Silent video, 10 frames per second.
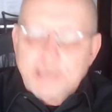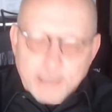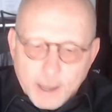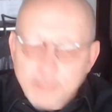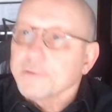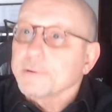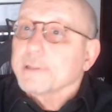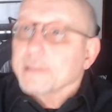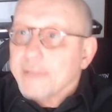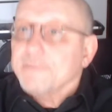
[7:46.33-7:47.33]
The other
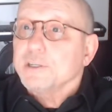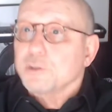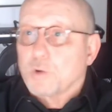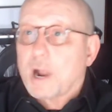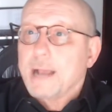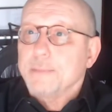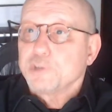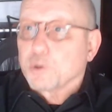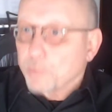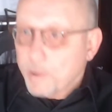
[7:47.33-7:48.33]
11
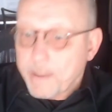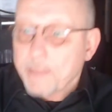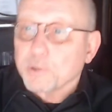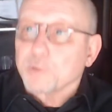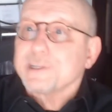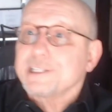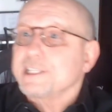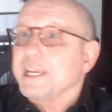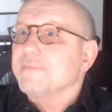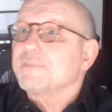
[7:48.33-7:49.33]
tribes, you'll remember,
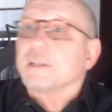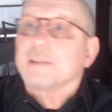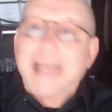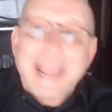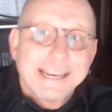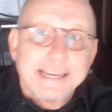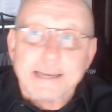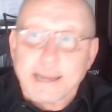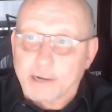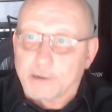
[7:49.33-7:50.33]
received a land
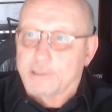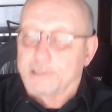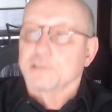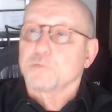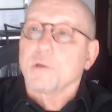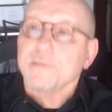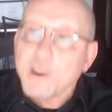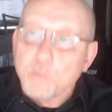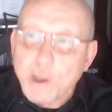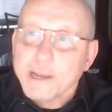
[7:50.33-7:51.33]
inheritance when
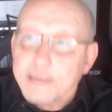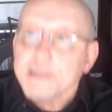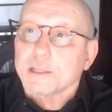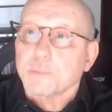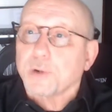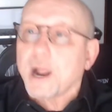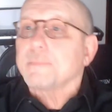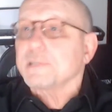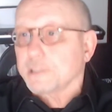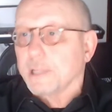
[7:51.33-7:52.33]
they went into the
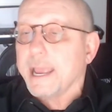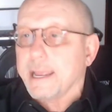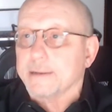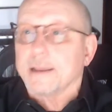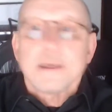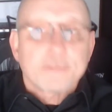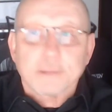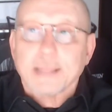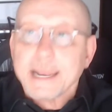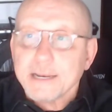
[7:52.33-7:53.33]
promised land,
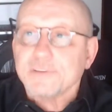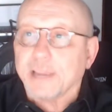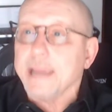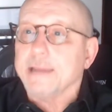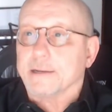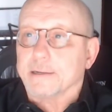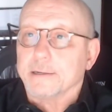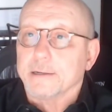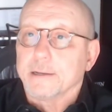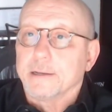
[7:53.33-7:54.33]
the land of Canaan,
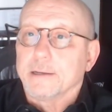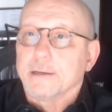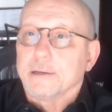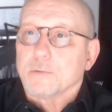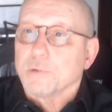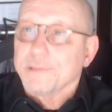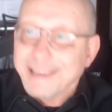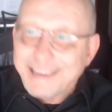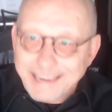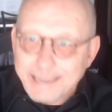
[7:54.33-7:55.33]
when
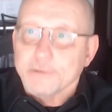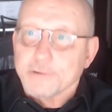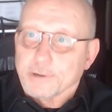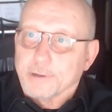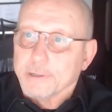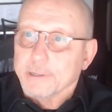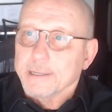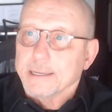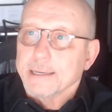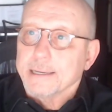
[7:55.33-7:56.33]
they entered,
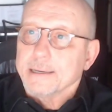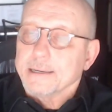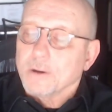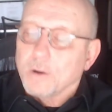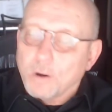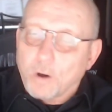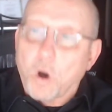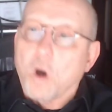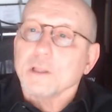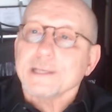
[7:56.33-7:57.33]

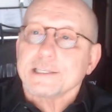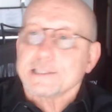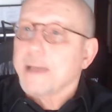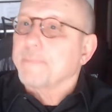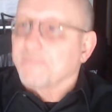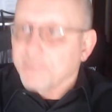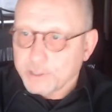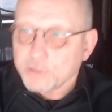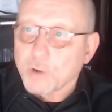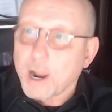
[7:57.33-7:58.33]
all except
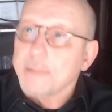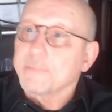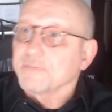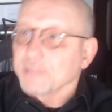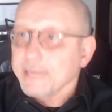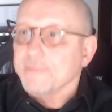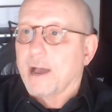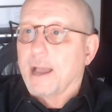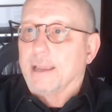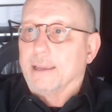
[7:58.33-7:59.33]
for the tribe of
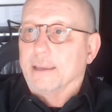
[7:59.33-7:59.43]
Levi.